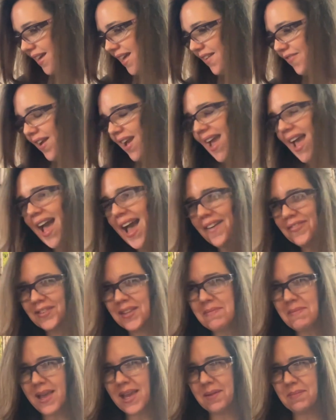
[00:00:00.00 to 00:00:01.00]
If I have
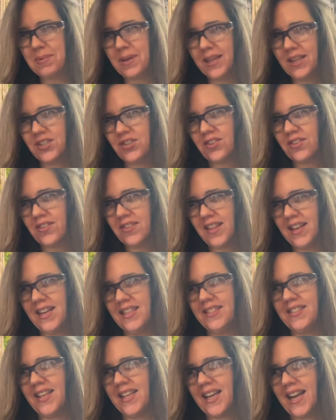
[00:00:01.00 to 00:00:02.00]
to make a picture that
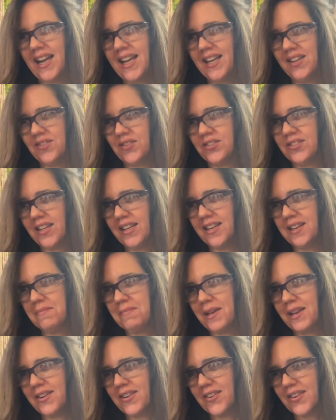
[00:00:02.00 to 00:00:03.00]
it's like I understand it
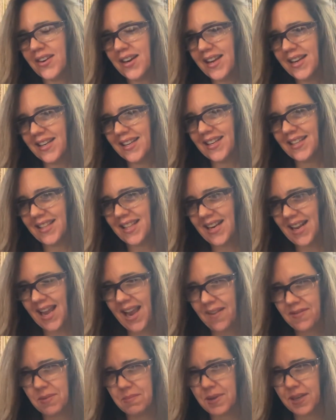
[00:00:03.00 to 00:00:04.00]
better, and then I
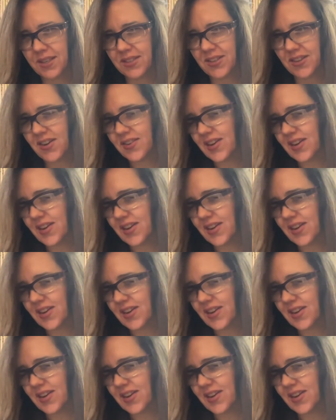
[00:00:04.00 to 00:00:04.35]
have the picture.